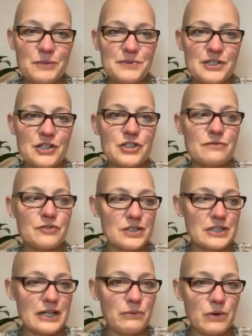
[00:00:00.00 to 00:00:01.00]
position of
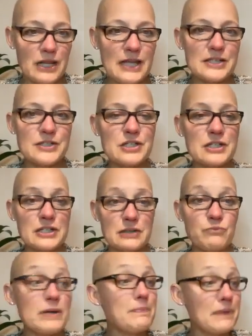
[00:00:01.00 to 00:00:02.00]
just like, well, let's just
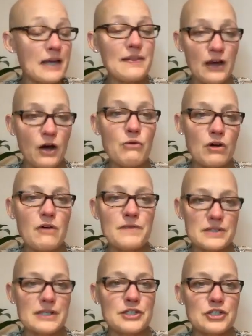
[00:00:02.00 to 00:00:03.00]
replay that whole
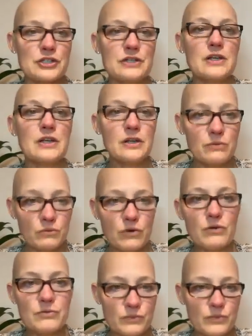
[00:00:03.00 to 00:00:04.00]
conversation.
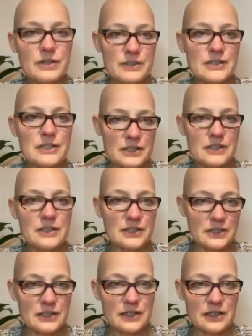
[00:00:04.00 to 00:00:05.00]
What what da da da da
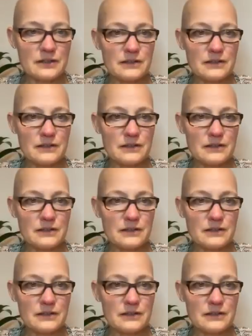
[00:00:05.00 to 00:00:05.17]
da da.